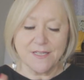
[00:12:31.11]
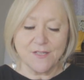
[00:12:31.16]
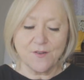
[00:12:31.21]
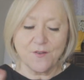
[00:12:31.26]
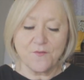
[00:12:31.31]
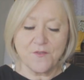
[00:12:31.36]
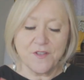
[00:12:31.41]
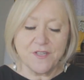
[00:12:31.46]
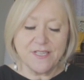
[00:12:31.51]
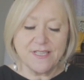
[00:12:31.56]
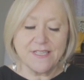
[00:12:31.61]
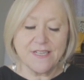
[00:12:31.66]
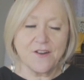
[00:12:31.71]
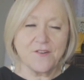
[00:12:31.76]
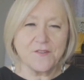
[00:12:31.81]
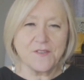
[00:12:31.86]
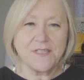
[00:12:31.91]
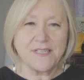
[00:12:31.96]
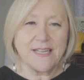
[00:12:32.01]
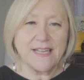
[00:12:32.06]
So if you
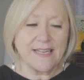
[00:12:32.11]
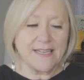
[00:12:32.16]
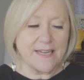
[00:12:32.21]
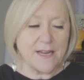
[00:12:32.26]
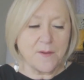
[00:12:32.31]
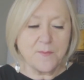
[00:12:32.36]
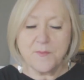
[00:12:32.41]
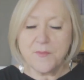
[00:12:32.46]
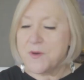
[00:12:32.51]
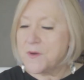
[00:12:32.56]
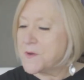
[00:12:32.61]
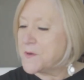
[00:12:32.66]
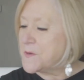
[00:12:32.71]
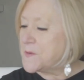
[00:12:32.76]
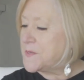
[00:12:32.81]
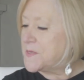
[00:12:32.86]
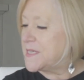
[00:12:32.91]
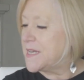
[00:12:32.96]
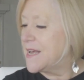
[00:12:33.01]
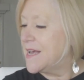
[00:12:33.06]
start seeing
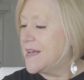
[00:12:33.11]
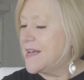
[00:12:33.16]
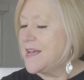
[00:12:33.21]
numbers,